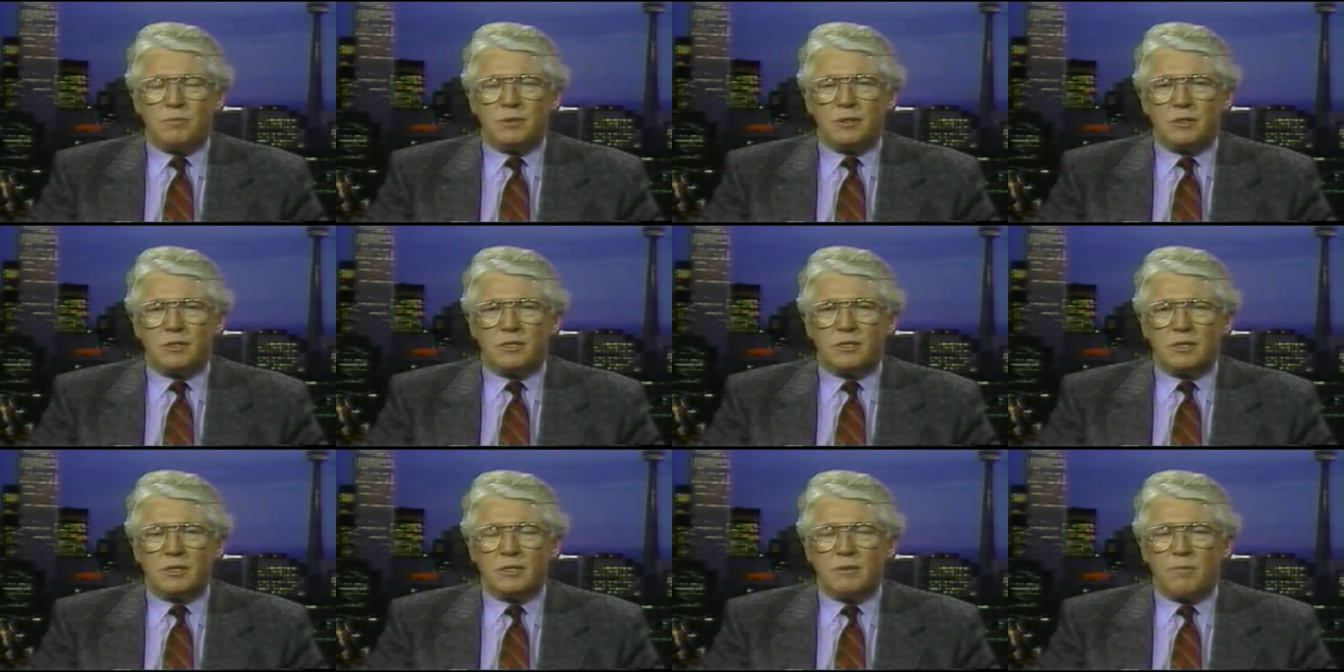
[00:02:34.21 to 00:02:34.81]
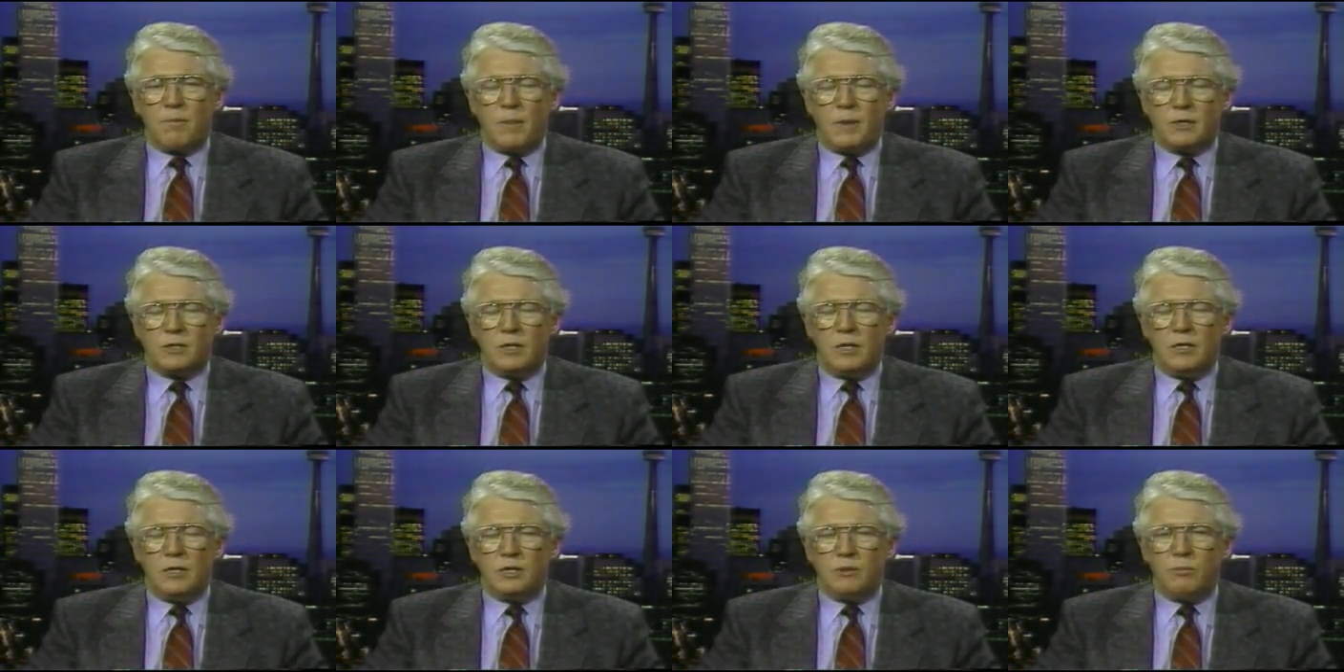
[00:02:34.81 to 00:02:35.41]
But as
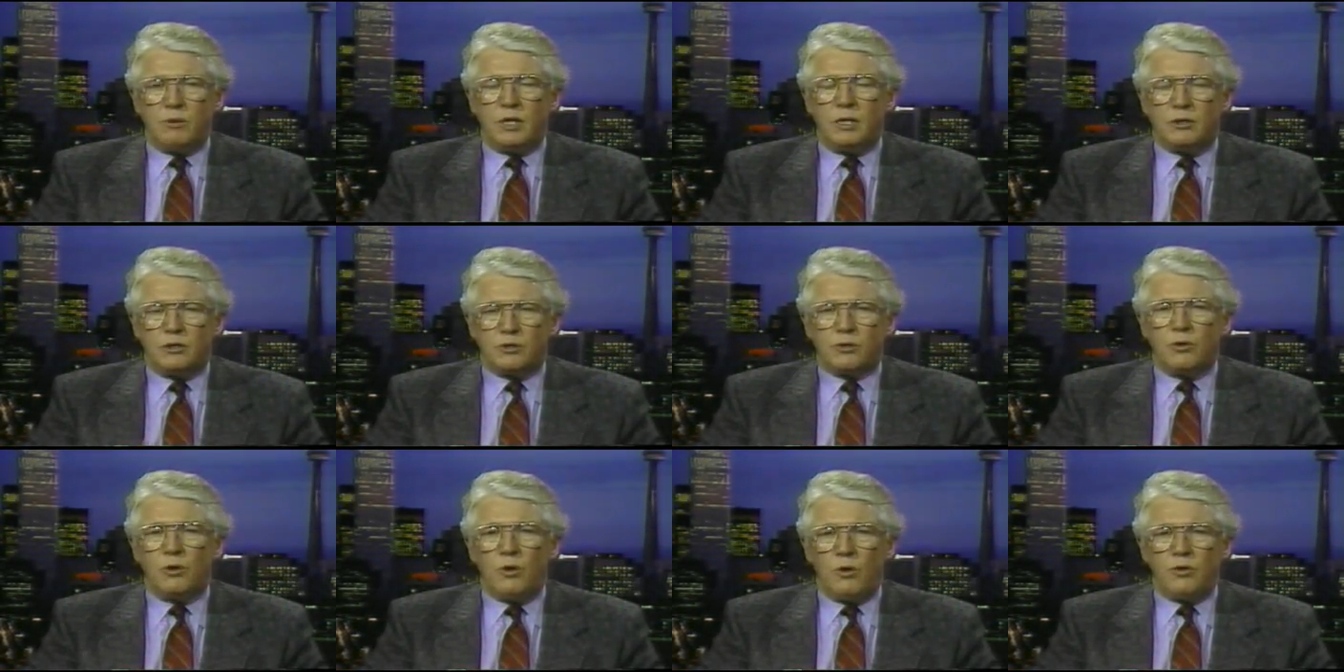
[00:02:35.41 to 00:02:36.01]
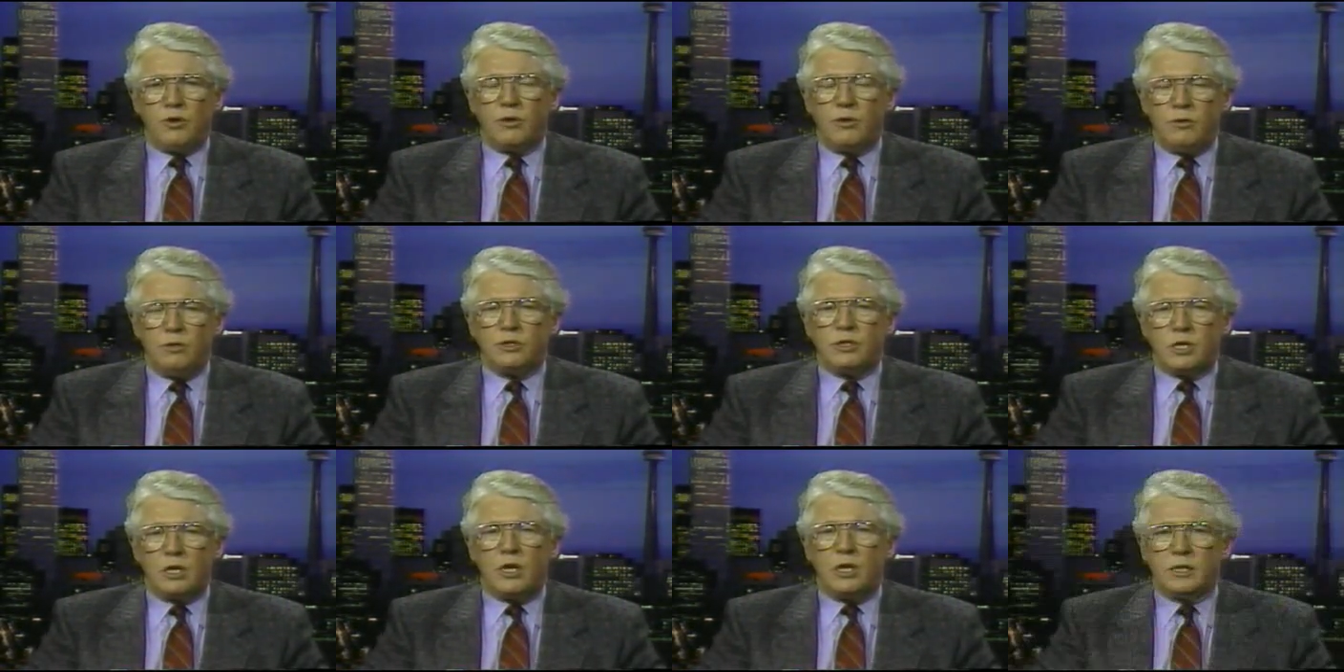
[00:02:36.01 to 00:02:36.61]
long as we control the
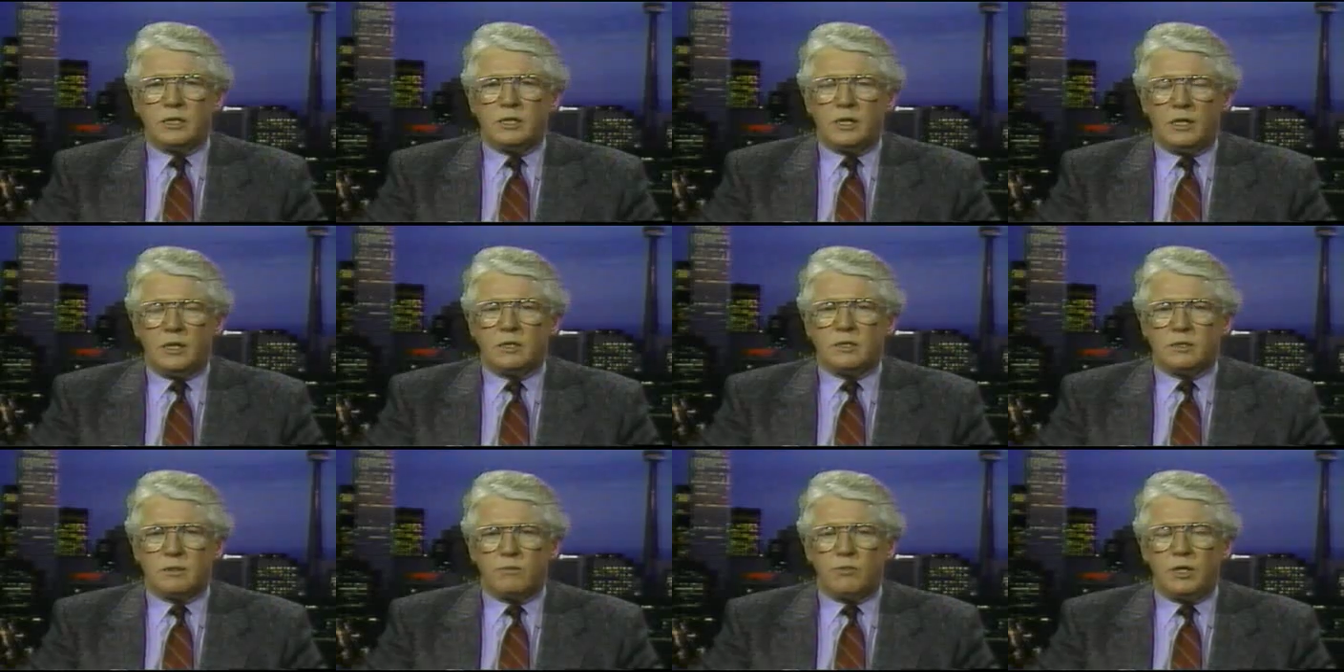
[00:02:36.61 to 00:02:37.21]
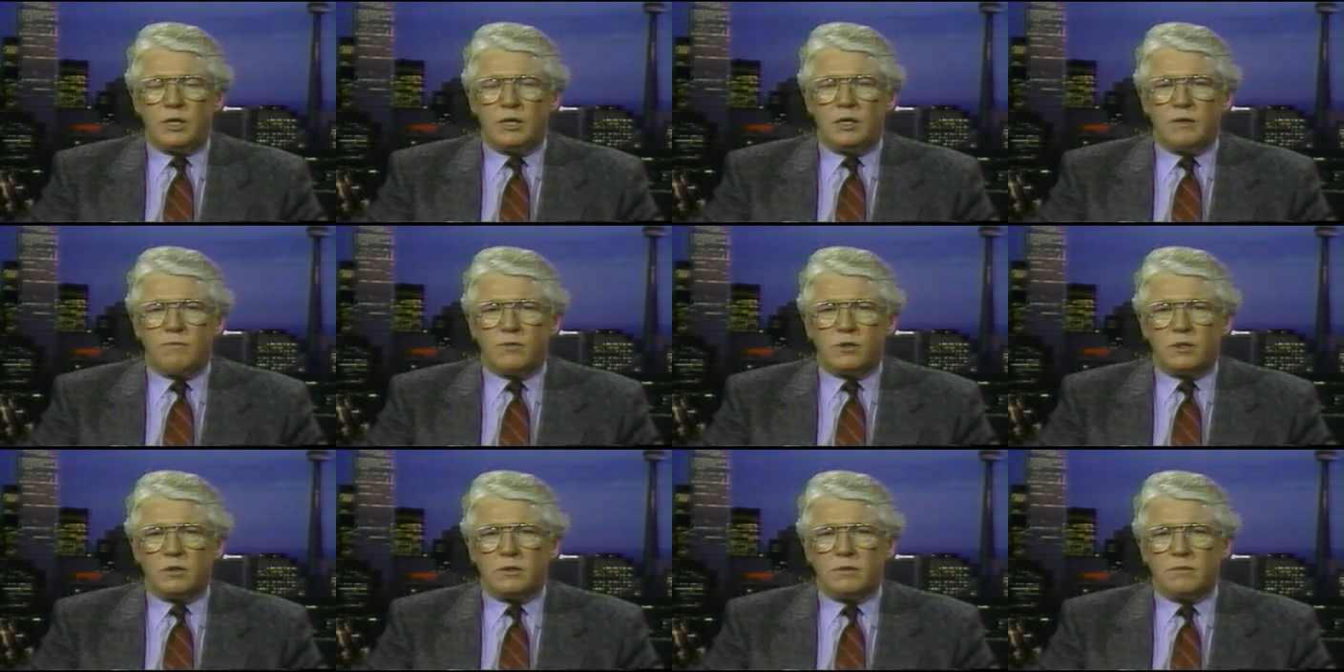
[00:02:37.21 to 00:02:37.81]
news content, we can live
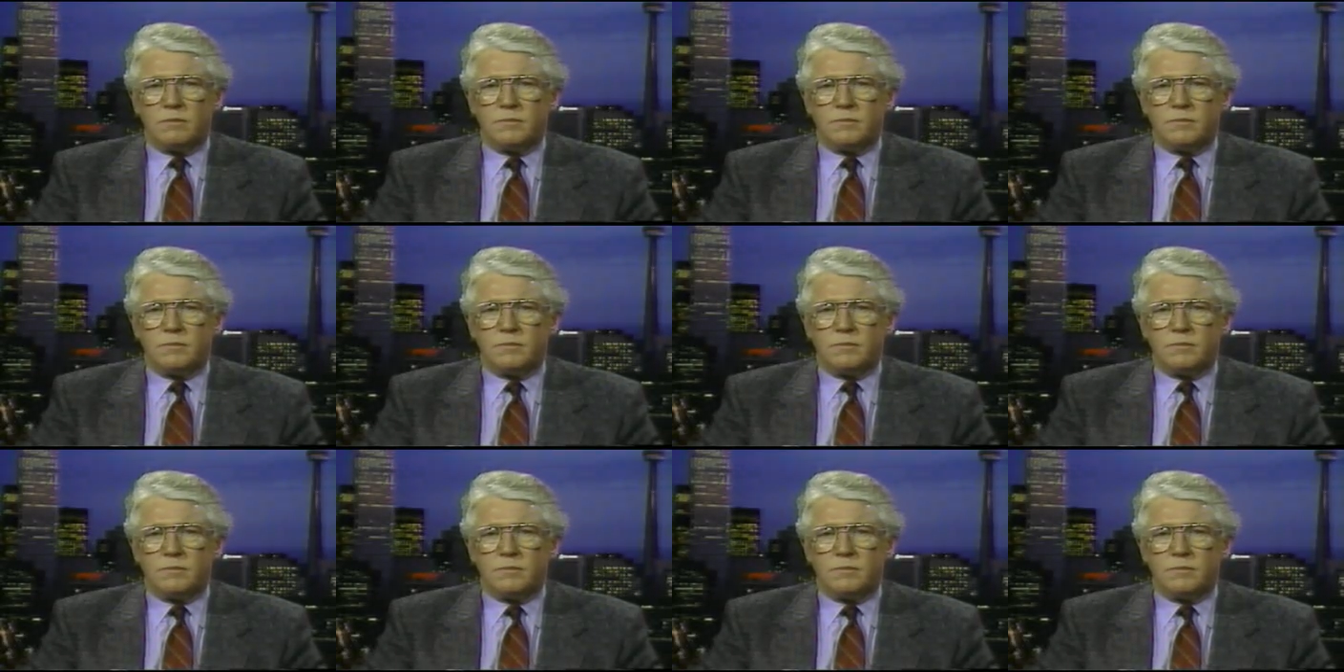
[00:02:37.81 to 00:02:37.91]
with it.